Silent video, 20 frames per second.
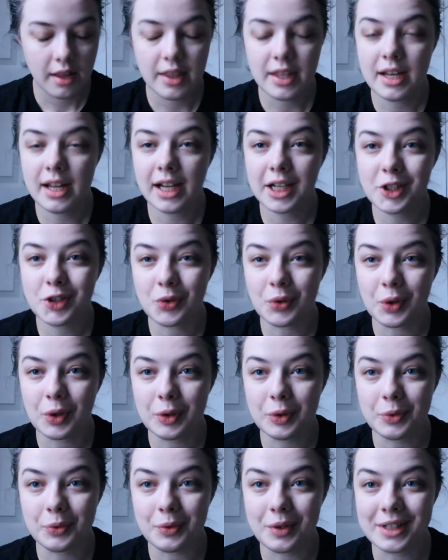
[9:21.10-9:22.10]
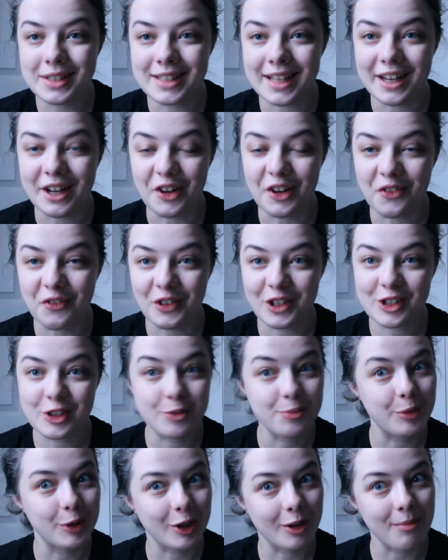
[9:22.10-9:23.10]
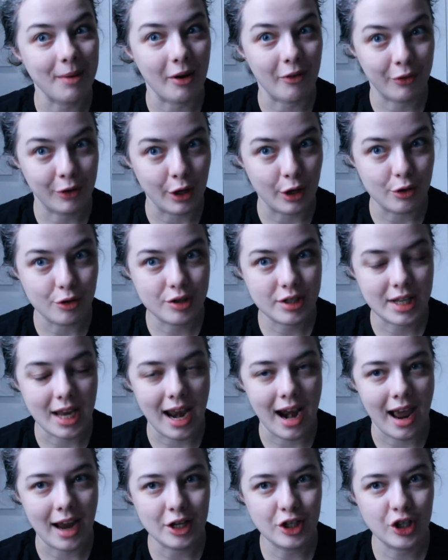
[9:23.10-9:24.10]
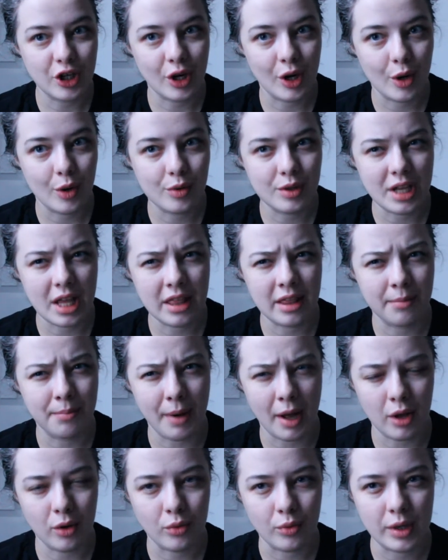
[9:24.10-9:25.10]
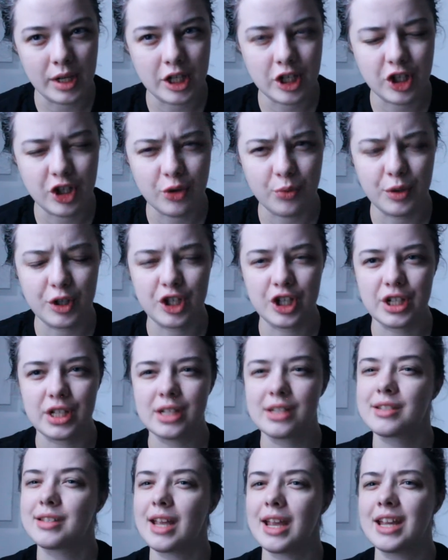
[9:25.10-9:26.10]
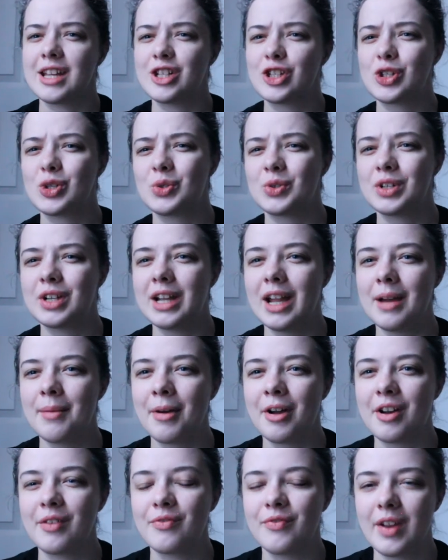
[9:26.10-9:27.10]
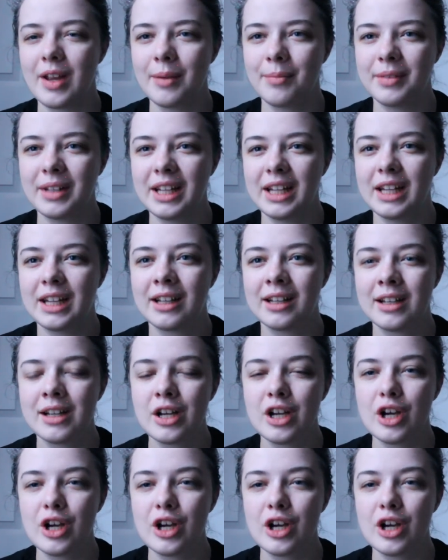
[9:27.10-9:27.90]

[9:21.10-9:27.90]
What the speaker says: The next role was a nonfiction book about ghosts, and I chose The Bell Witch, which is a story about a family